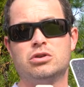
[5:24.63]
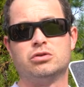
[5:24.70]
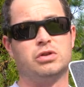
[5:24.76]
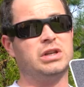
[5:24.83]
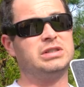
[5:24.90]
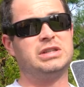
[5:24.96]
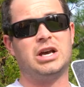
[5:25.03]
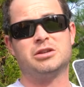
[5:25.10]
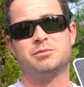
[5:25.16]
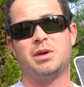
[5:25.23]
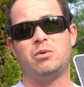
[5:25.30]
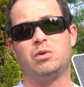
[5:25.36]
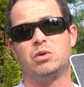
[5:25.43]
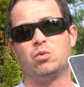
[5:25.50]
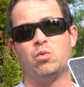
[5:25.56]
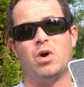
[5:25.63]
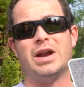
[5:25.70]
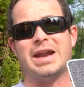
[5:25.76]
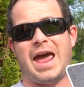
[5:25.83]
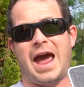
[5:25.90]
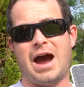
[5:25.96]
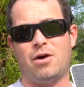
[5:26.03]
So this tells me with
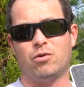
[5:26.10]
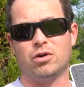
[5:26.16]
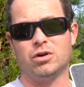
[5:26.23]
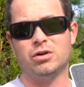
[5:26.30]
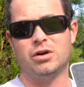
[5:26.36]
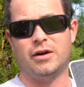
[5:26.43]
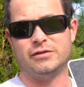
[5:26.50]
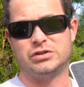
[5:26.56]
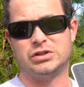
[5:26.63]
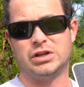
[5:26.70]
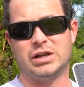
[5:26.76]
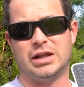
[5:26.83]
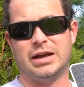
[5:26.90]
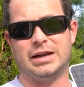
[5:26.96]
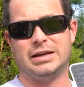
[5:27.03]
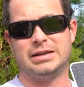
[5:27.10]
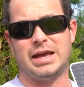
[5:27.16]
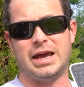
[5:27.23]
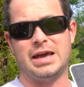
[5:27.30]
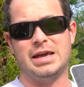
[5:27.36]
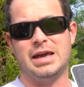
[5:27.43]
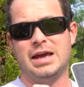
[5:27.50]
one hour of sunlight a
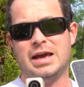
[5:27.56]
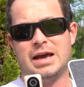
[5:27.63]
day,